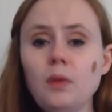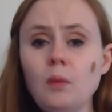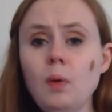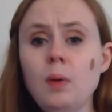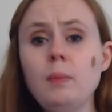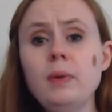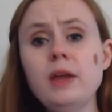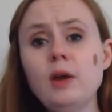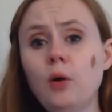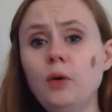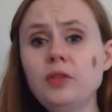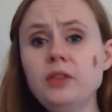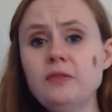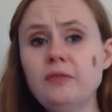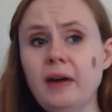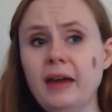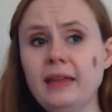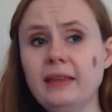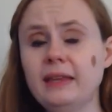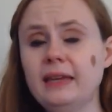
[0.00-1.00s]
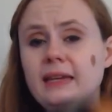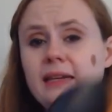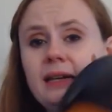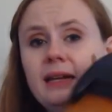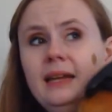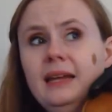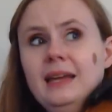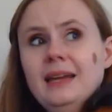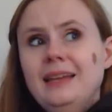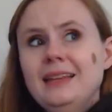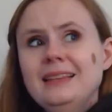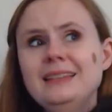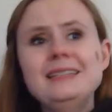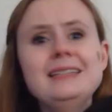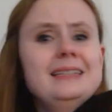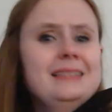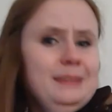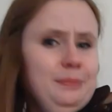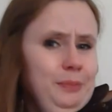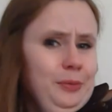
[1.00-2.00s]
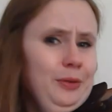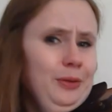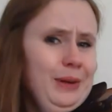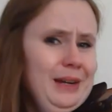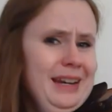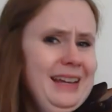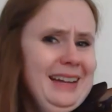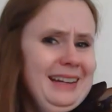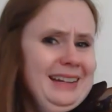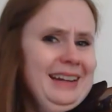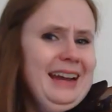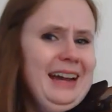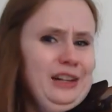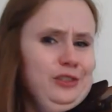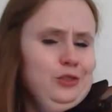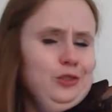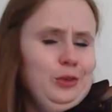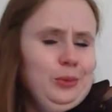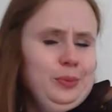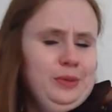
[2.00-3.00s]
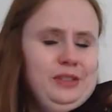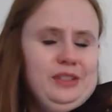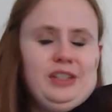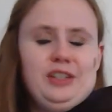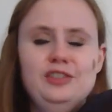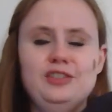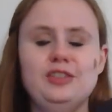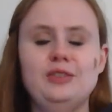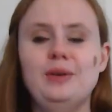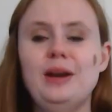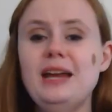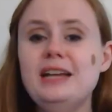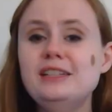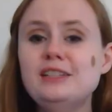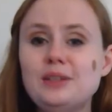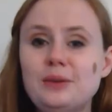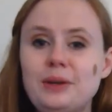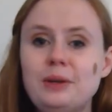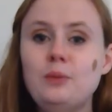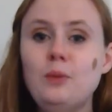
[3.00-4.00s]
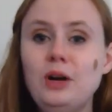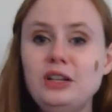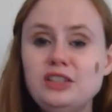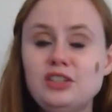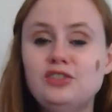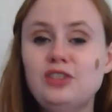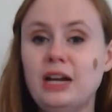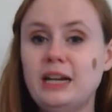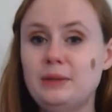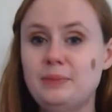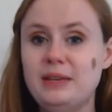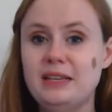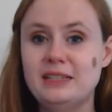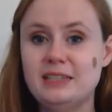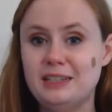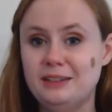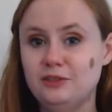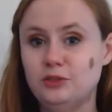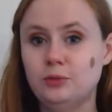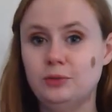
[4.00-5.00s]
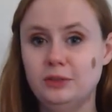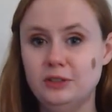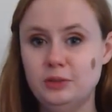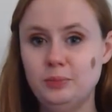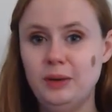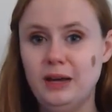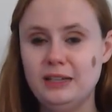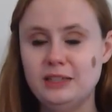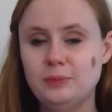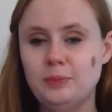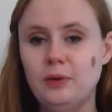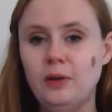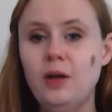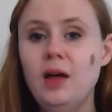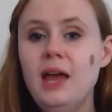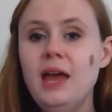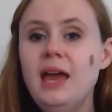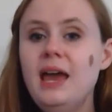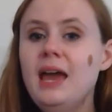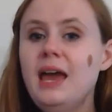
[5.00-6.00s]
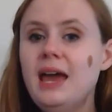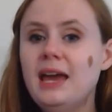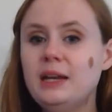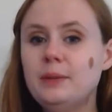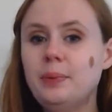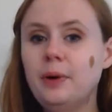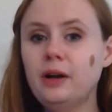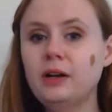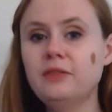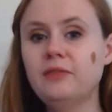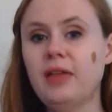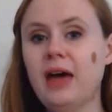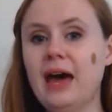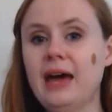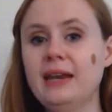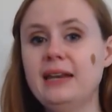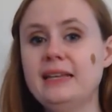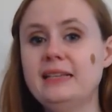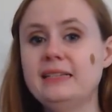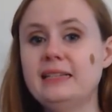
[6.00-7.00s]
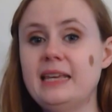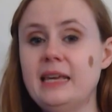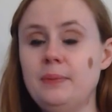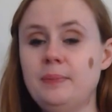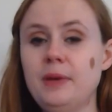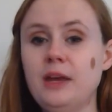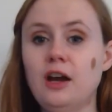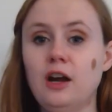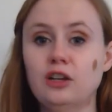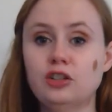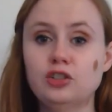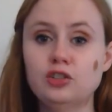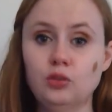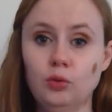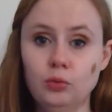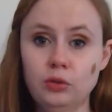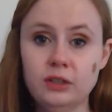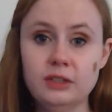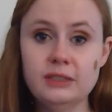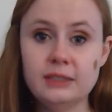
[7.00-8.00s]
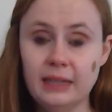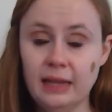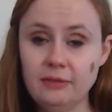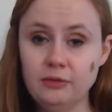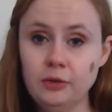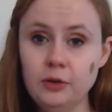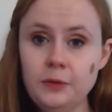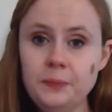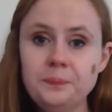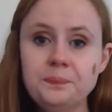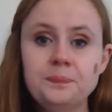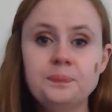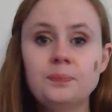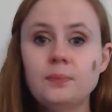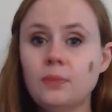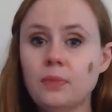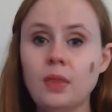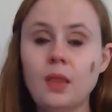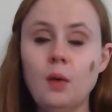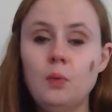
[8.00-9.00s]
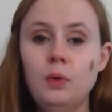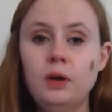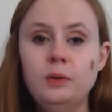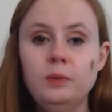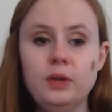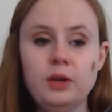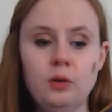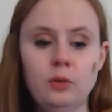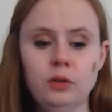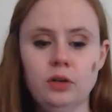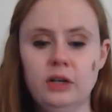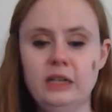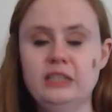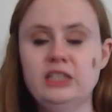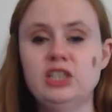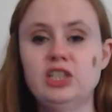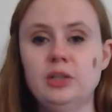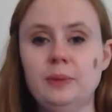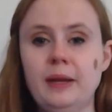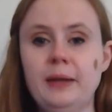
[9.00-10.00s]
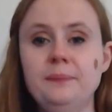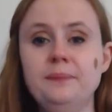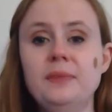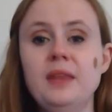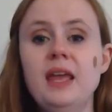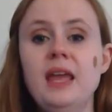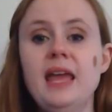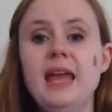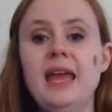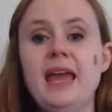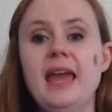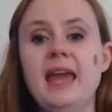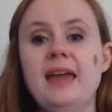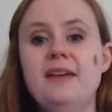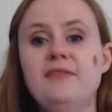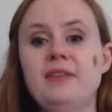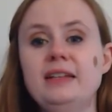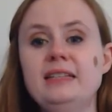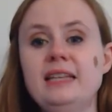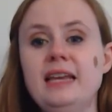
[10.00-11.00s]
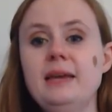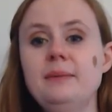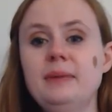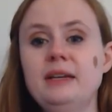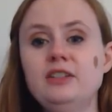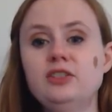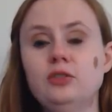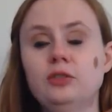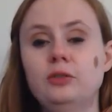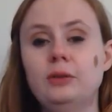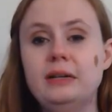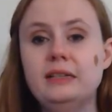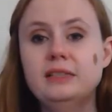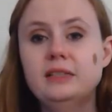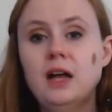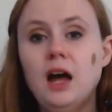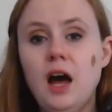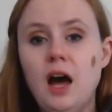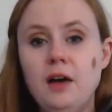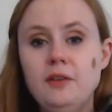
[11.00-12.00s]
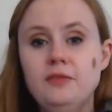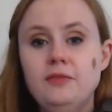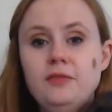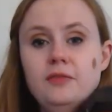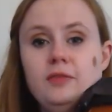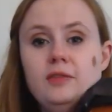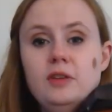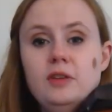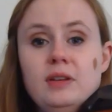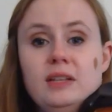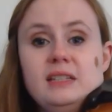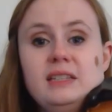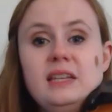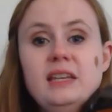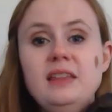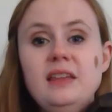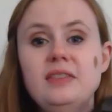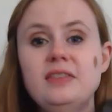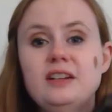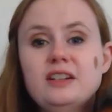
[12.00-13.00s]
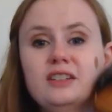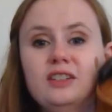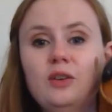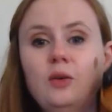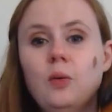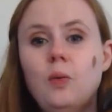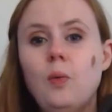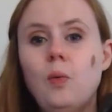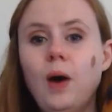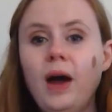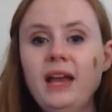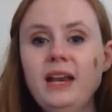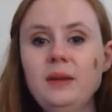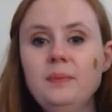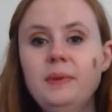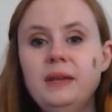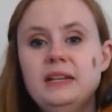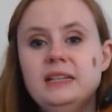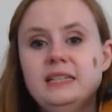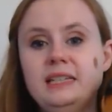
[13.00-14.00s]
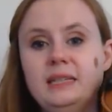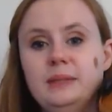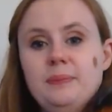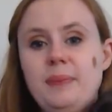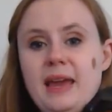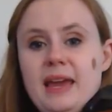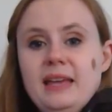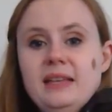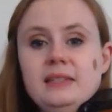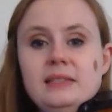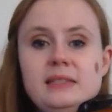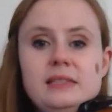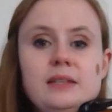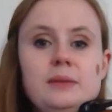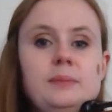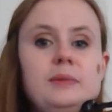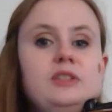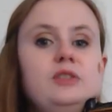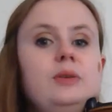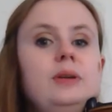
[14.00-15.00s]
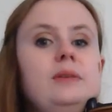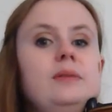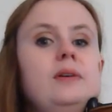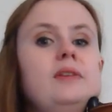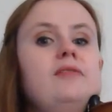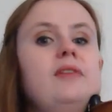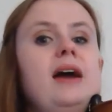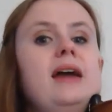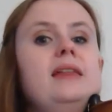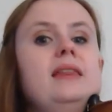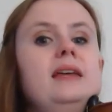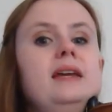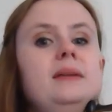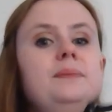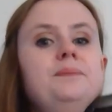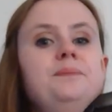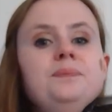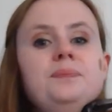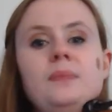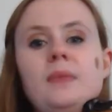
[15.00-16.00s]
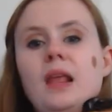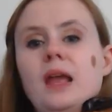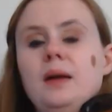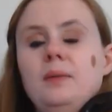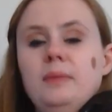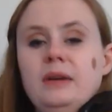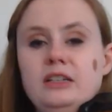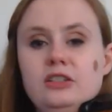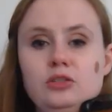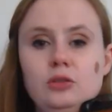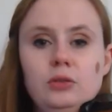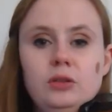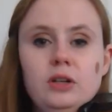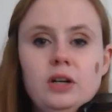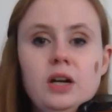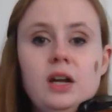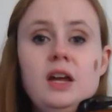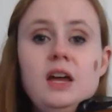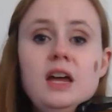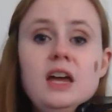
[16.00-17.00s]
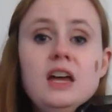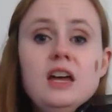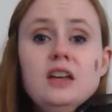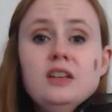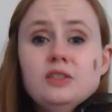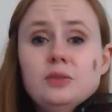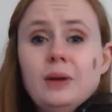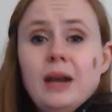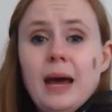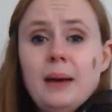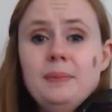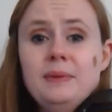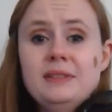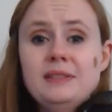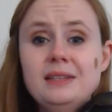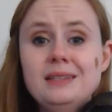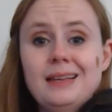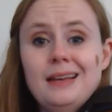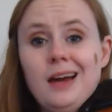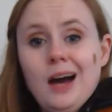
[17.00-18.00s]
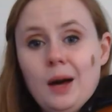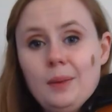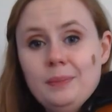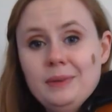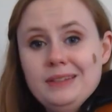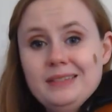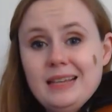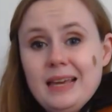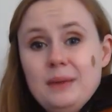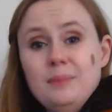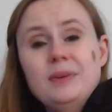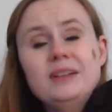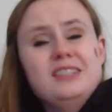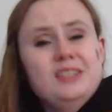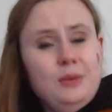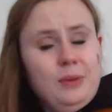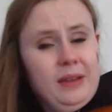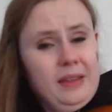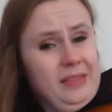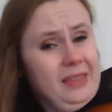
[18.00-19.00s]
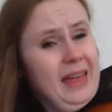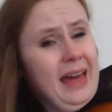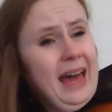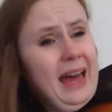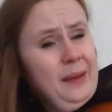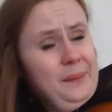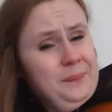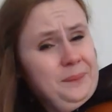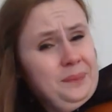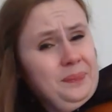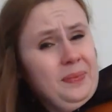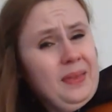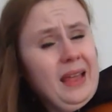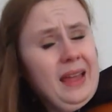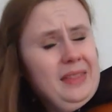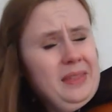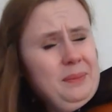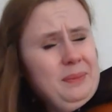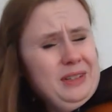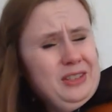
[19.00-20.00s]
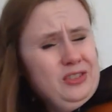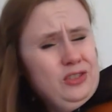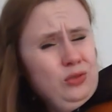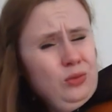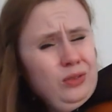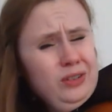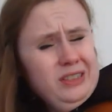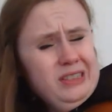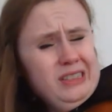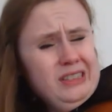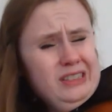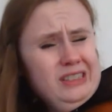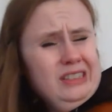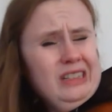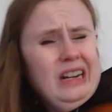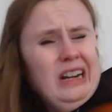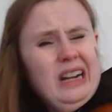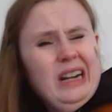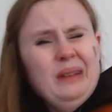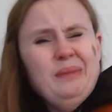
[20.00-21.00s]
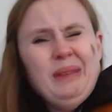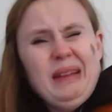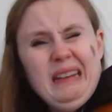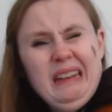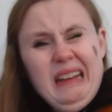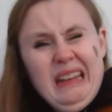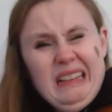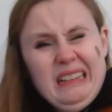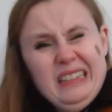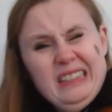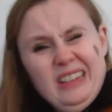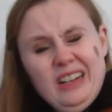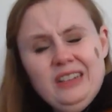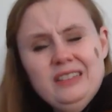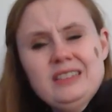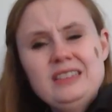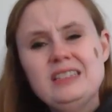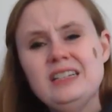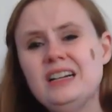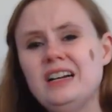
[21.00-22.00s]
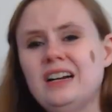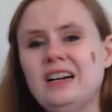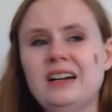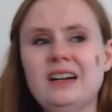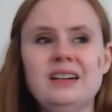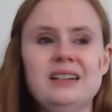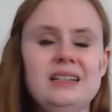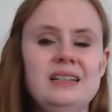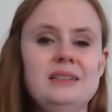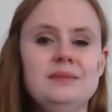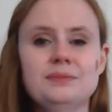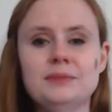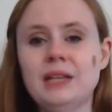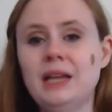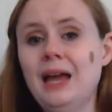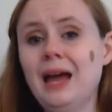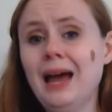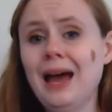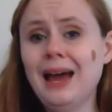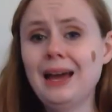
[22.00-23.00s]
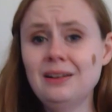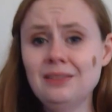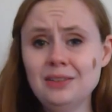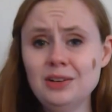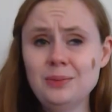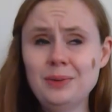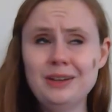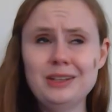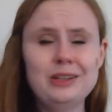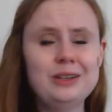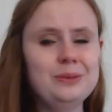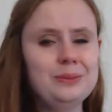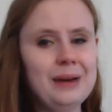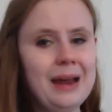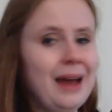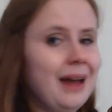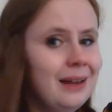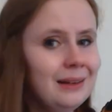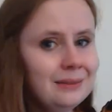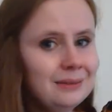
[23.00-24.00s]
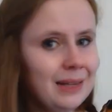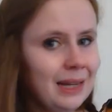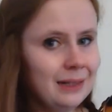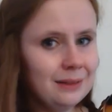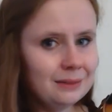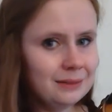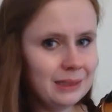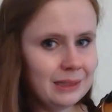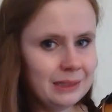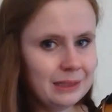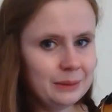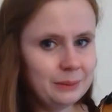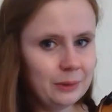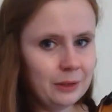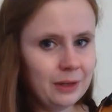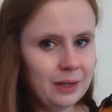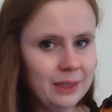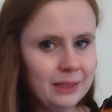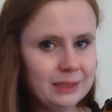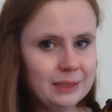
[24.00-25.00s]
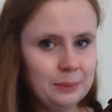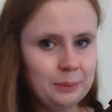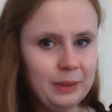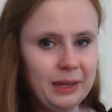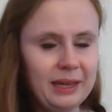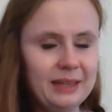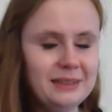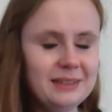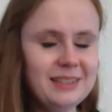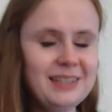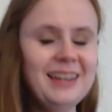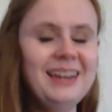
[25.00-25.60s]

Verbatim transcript: And we hold the violin, this is pretty unnatural position, right? So we want to try to be as comfortable as possible. And a part of that is keeping our shoulders level when we hold our instrument. If I take my shoulder rest off, can see that there's quite a bit of space between my violin and my shoulder. So what happens is I compensate by doing that, and then my shoulder starts to hurt, my neck starts to hurt, and I don't know about you, but I don't, I don't need any more aches and pains.